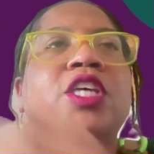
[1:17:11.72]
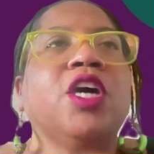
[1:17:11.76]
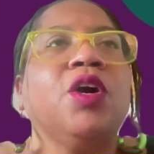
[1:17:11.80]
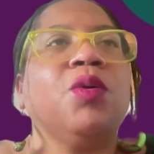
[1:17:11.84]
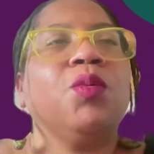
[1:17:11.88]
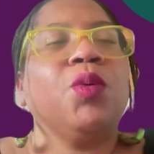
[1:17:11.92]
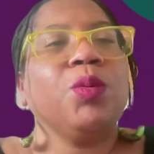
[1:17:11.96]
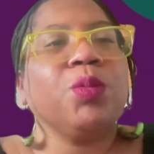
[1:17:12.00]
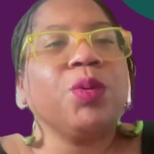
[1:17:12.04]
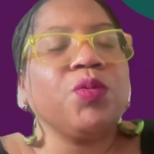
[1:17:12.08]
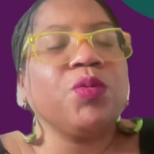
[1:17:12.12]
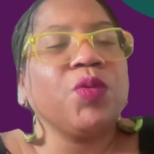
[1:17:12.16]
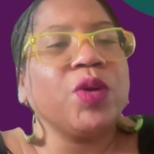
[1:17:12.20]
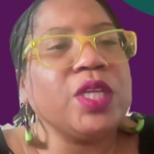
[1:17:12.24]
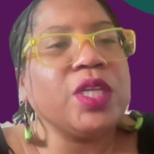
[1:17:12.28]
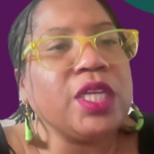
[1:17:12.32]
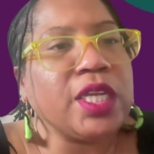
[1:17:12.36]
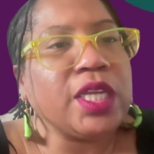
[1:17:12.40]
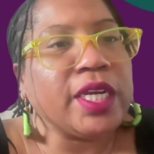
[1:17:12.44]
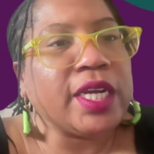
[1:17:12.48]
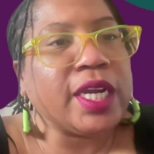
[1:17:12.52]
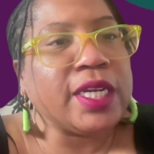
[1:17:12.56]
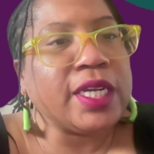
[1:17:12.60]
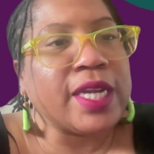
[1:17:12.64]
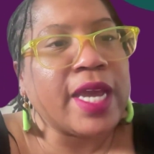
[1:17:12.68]
So what we're really
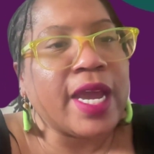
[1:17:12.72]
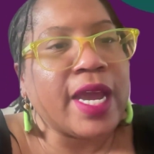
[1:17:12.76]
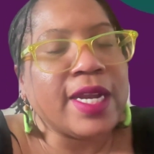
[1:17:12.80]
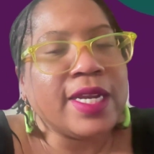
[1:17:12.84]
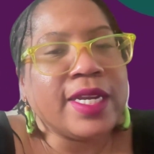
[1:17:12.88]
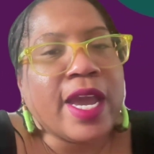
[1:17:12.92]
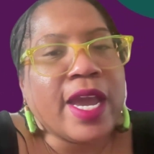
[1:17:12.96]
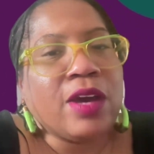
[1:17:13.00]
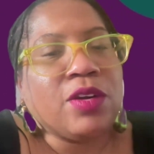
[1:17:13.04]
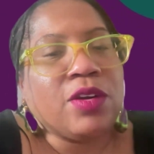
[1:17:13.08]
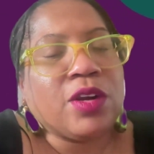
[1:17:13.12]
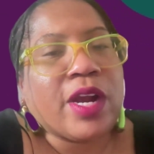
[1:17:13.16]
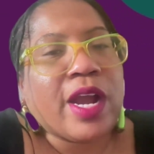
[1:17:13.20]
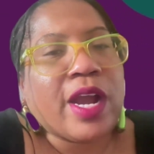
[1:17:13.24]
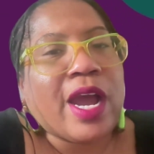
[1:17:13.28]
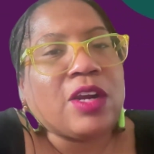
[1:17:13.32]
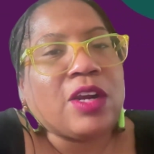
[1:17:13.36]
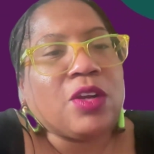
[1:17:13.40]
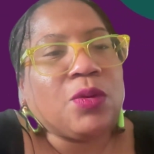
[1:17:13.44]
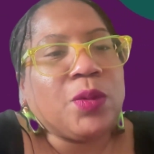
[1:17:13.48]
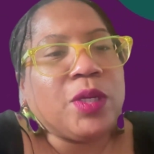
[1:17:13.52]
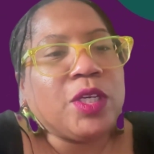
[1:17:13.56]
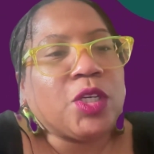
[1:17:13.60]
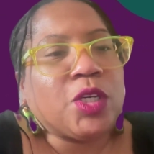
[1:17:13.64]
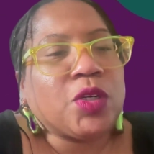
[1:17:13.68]
looking at now are how
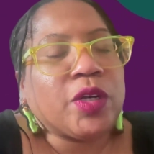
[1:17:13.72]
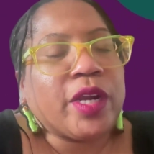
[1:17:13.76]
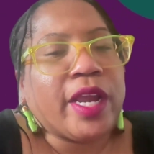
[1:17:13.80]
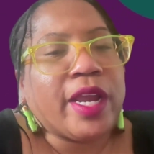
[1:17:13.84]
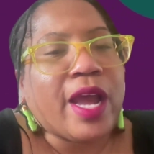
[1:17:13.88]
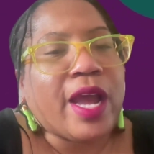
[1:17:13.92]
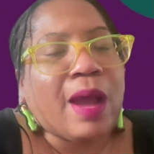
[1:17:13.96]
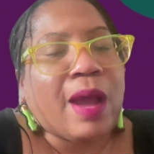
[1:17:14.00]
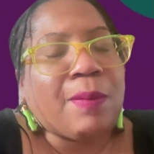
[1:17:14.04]
do we create